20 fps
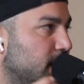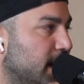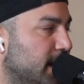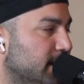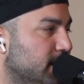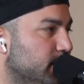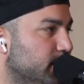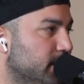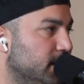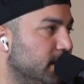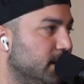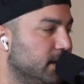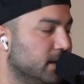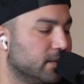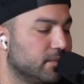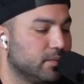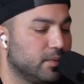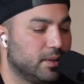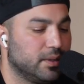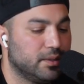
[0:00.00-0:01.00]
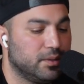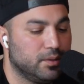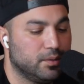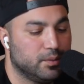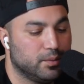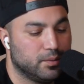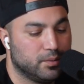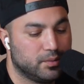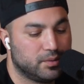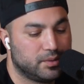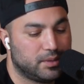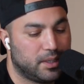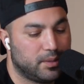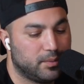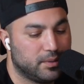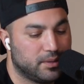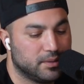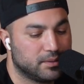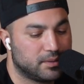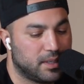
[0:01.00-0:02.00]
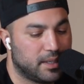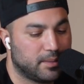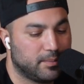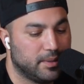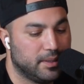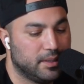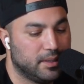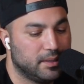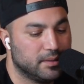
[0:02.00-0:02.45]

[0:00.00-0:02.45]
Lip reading: at the beginning of what you said with this segment